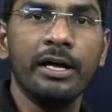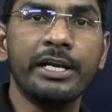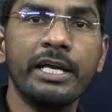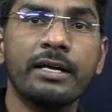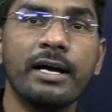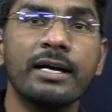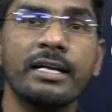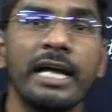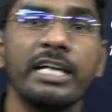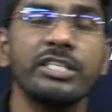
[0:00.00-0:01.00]

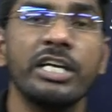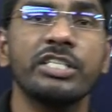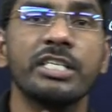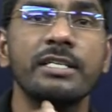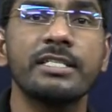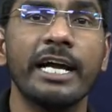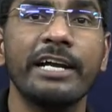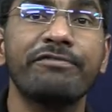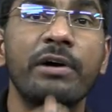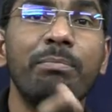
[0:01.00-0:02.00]
recognition
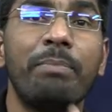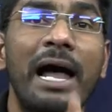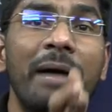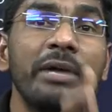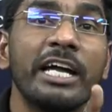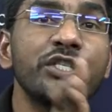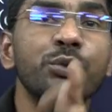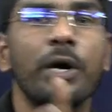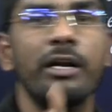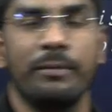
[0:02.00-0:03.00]
site for BAM
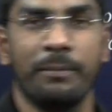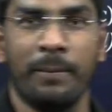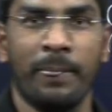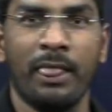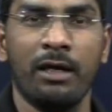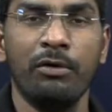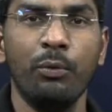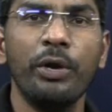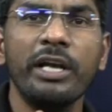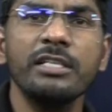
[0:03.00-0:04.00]
H1
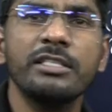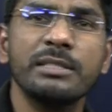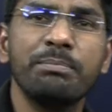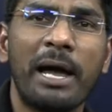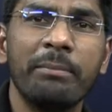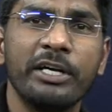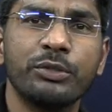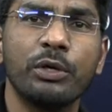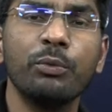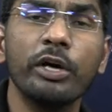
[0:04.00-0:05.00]
where is this
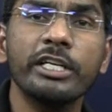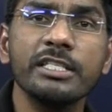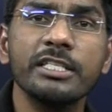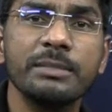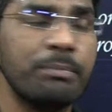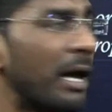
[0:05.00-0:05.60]
BAMH1? What is this